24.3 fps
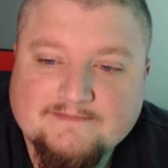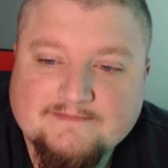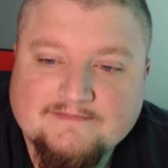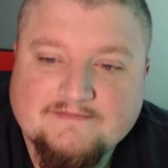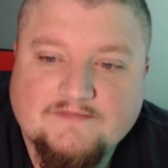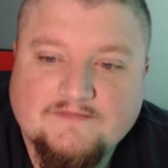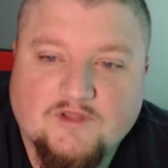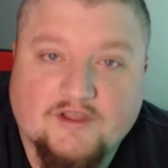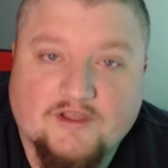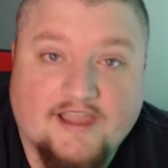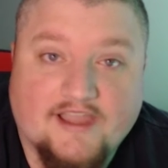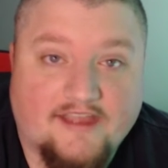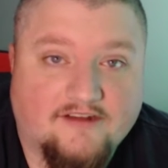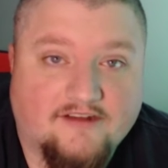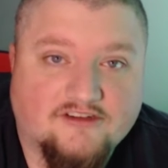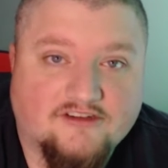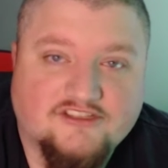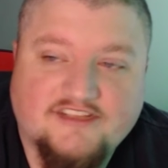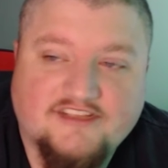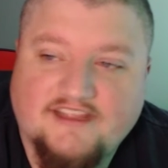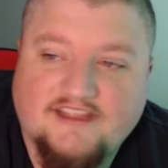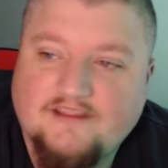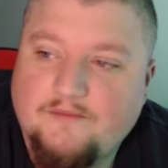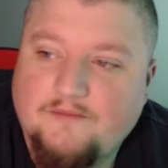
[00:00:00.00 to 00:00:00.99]
Look, I
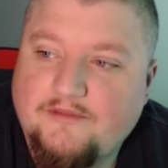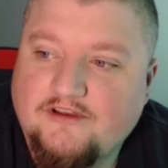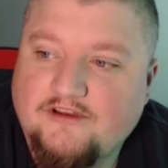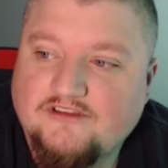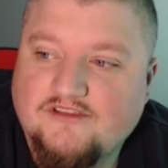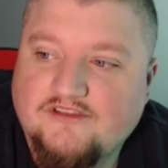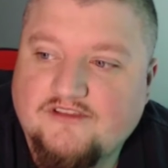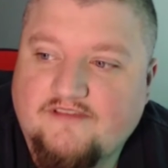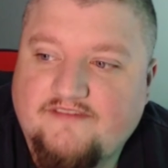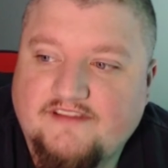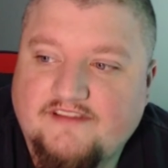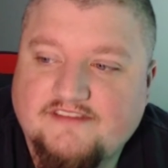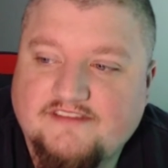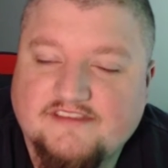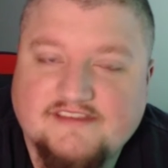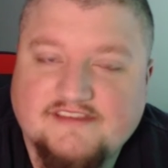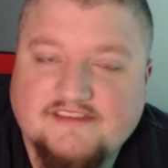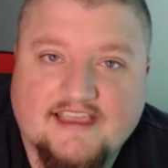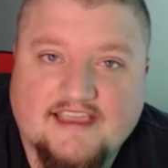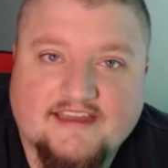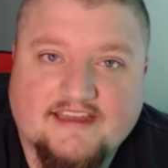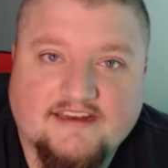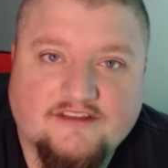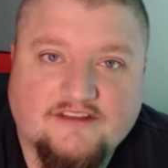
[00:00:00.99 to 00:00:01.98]
understand the Bears offense is
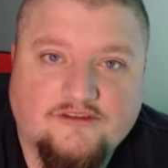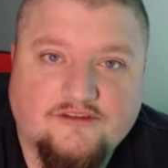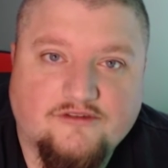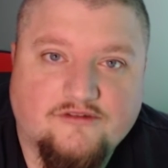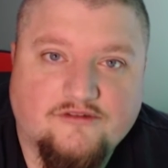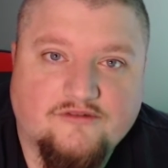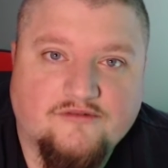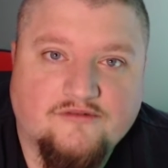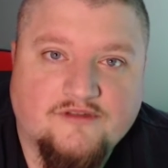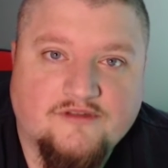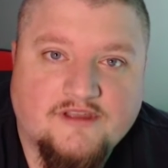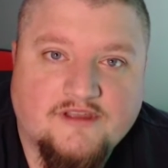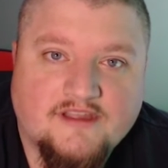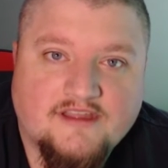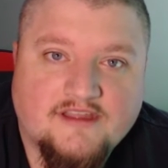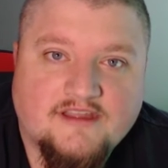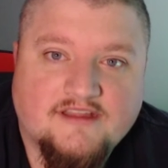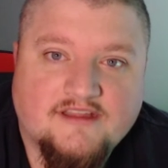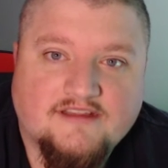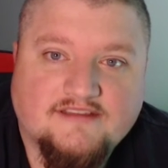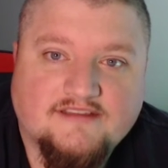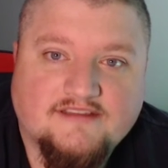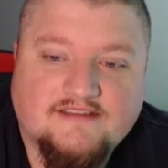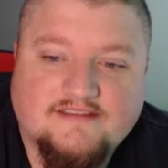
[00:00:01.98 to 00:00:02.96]
not going to do
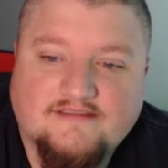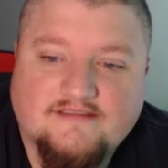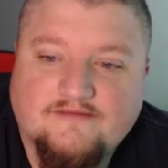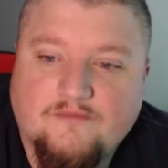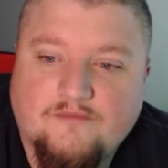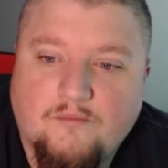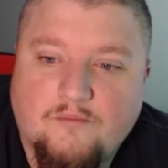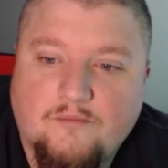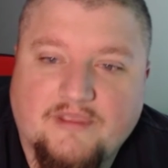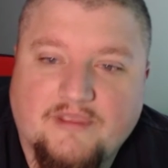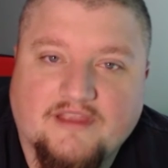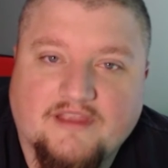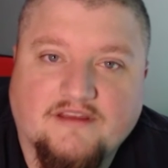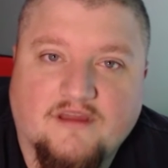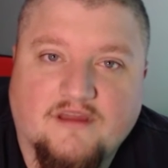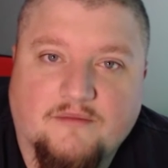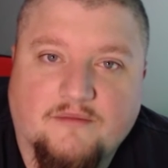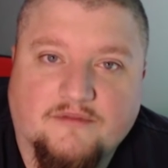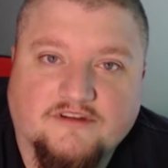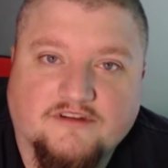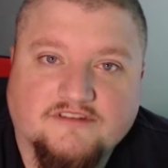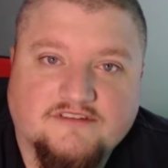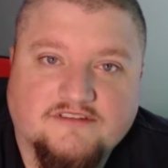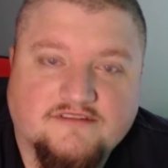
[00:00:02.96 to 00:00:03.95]
big
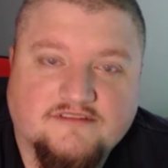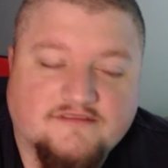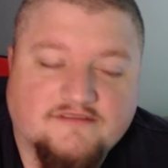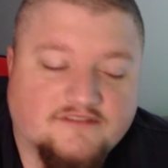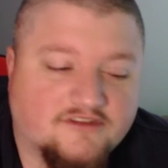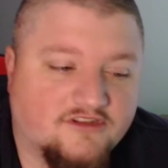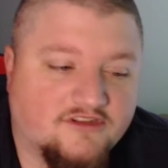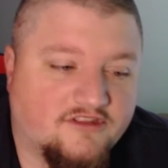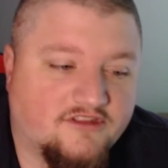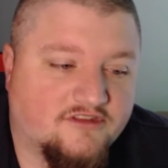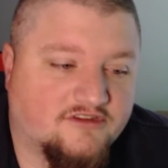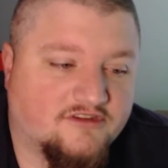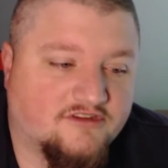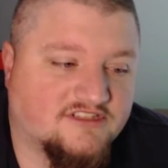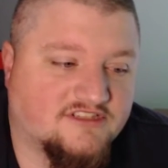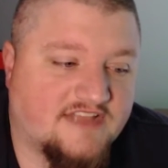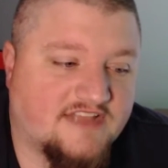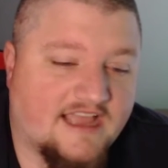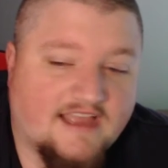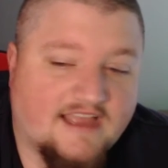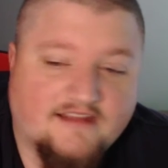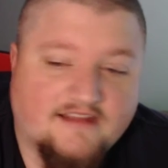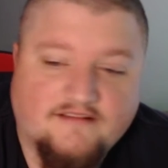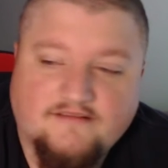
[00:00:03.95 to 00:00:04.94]
numbers. They're just
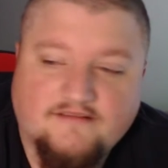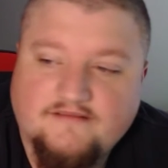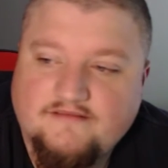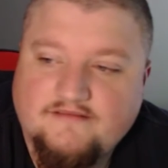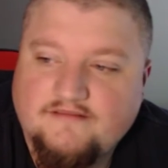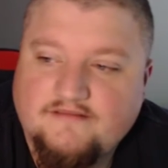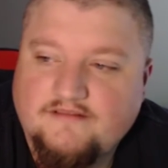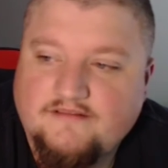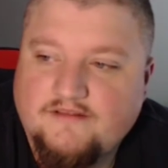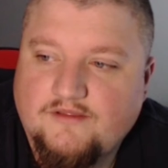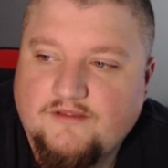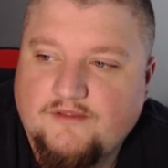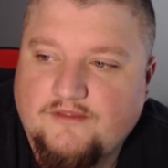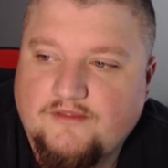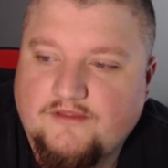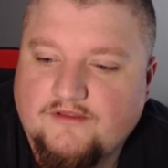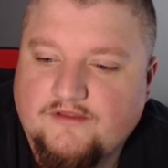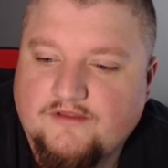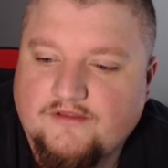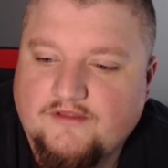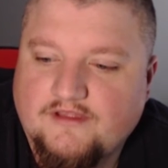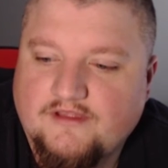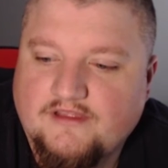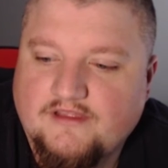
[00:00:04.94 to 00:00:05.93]
not.
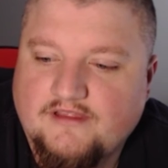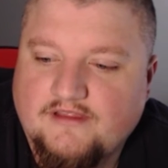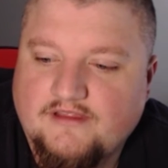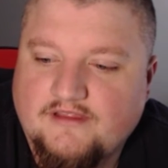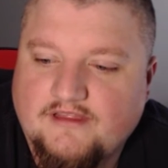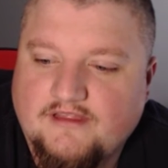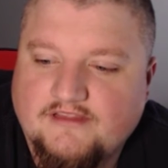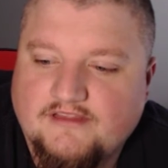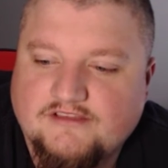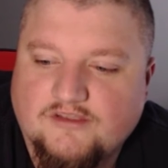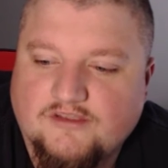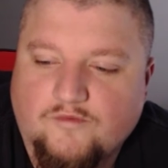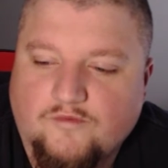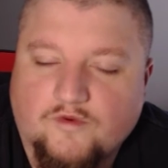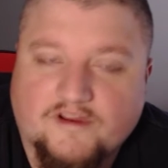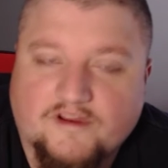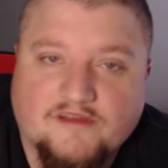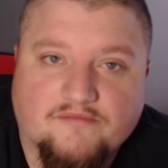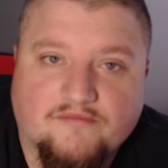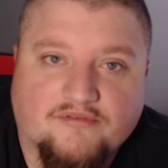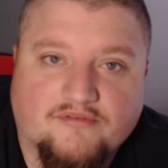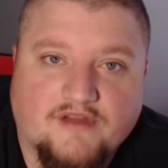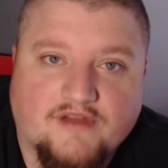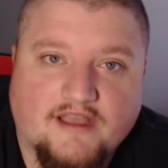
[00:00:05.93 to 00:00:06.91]
It's a work
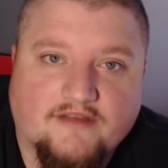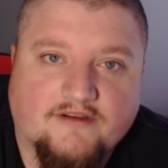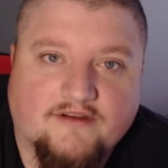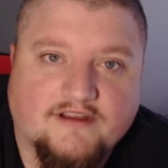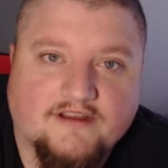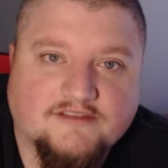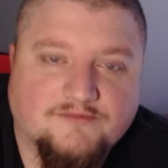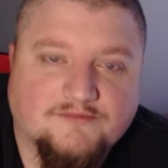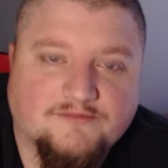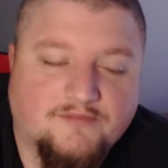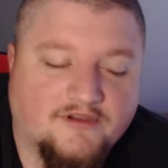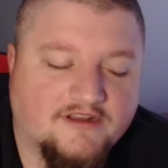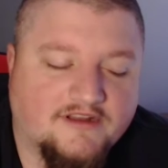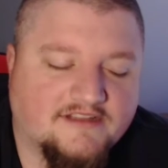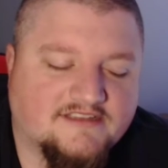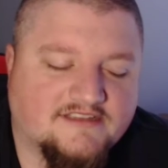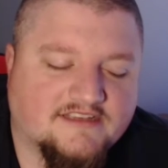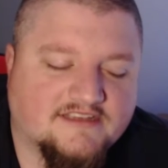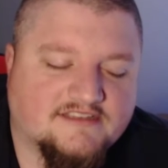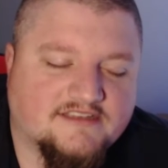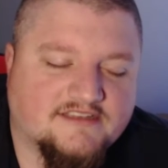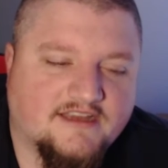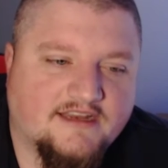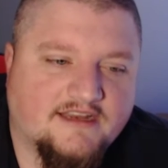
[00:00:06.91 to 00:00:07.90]
in progress, but it's
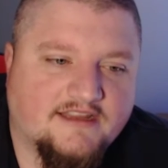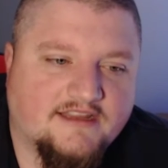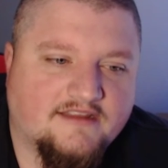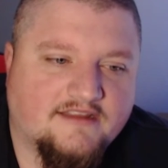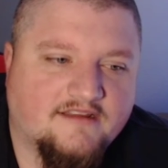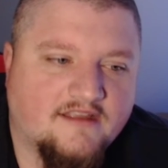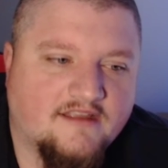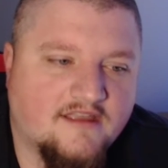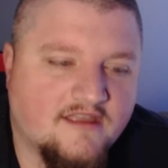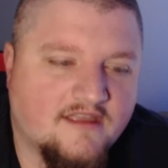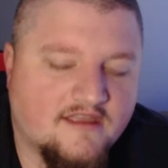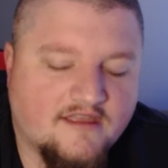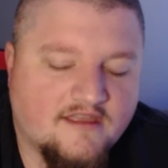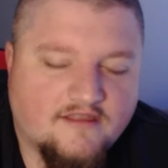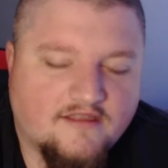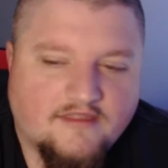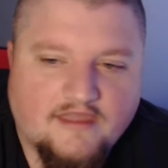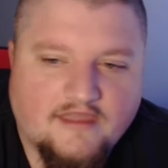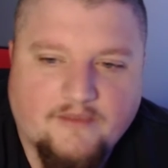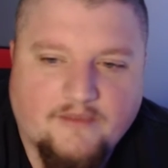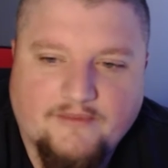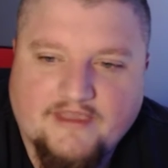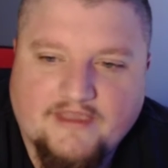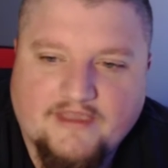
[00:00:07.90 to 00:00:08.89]
exciting
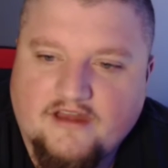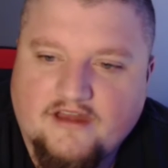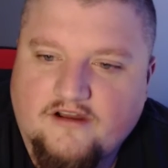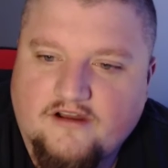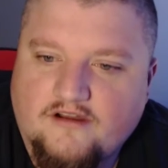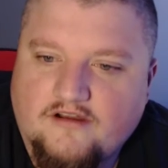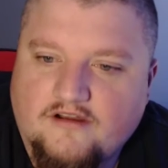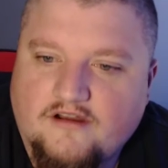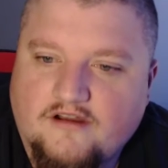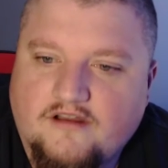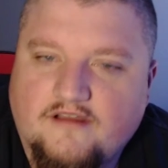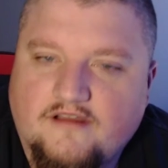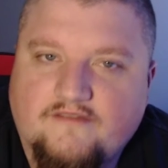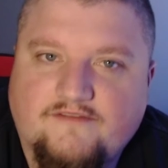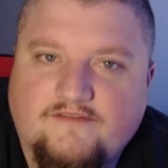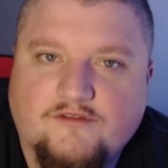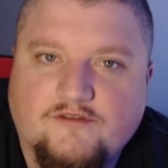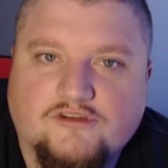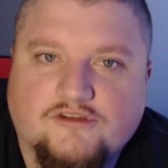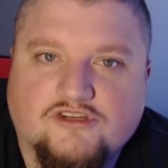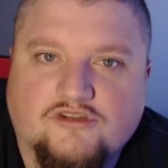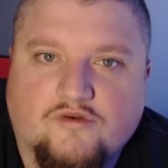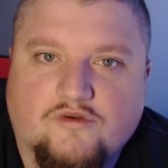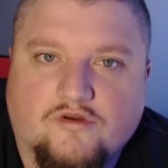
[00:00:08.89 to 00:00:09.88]
that we got our
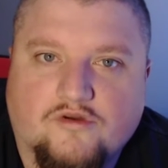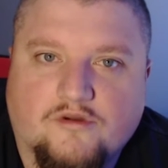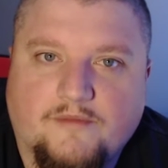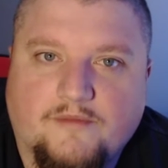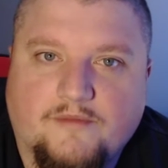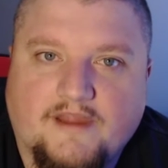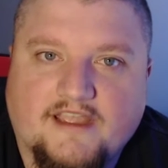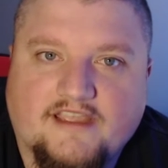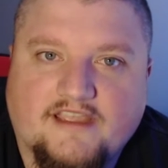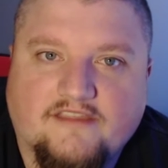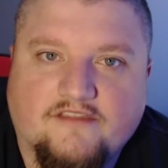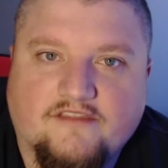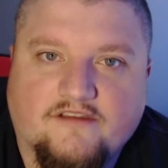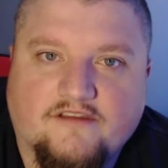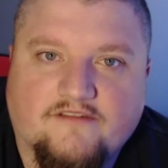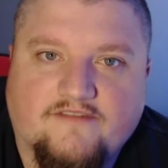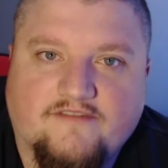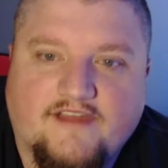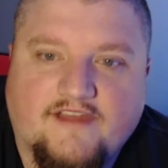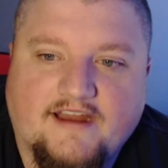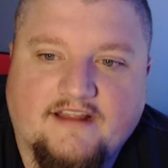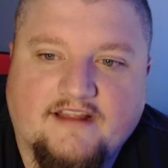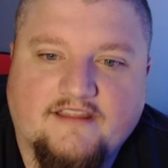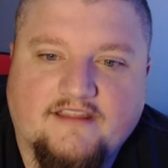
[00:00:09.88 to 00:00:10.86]
future quarterback in there
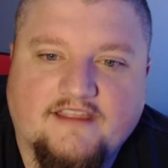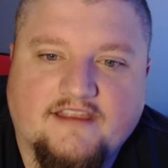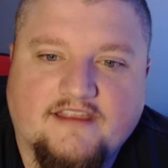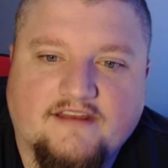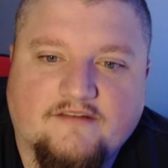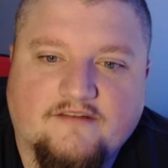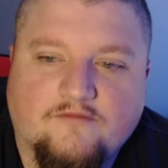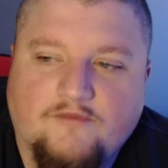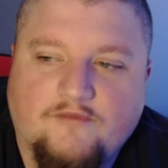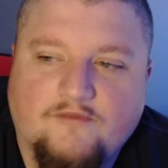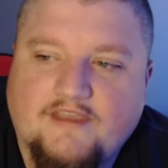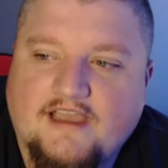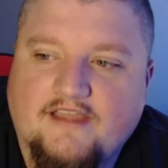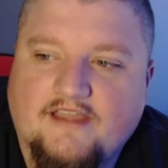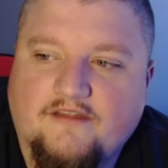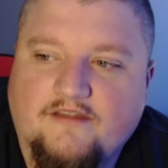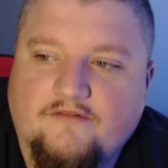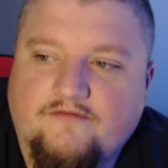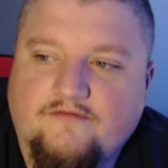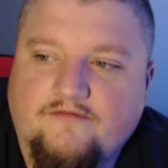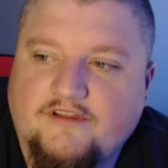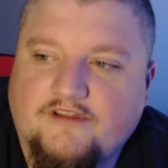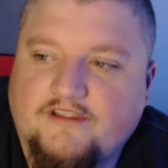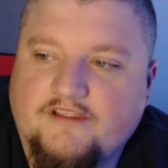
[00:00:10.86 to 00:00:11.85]
finally, and we got
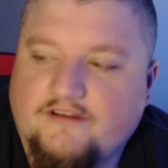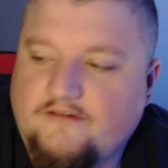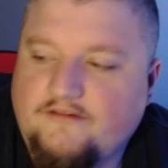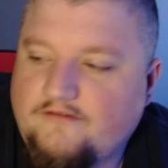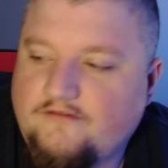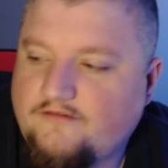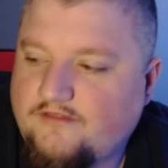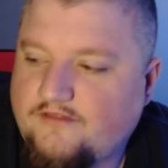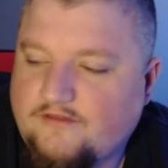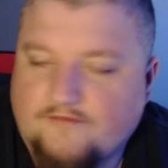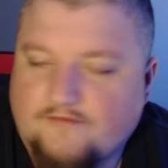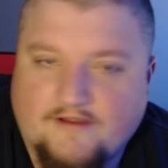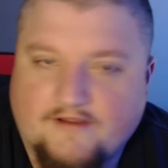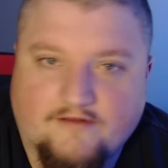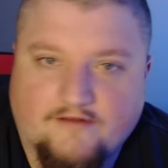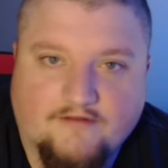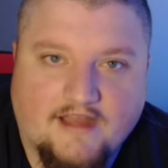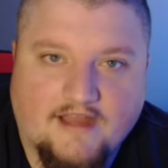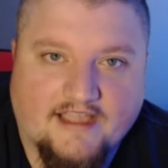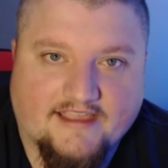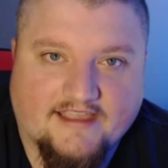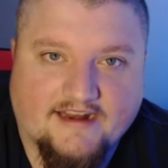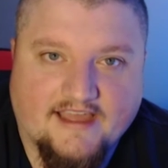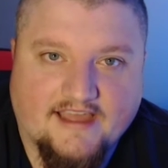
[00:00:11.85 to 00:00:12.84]
freaking the Red
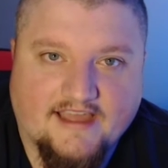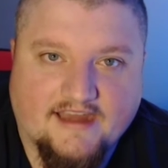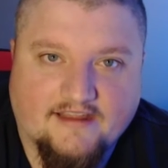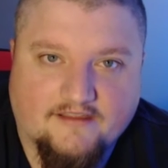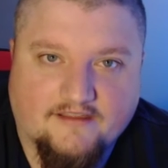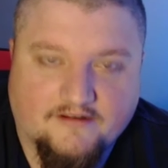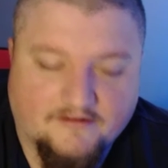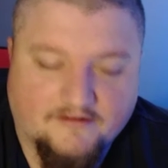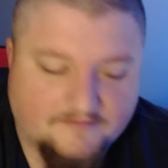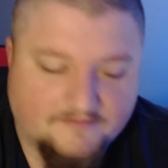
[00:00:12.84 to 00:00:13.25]
Rocket out of there.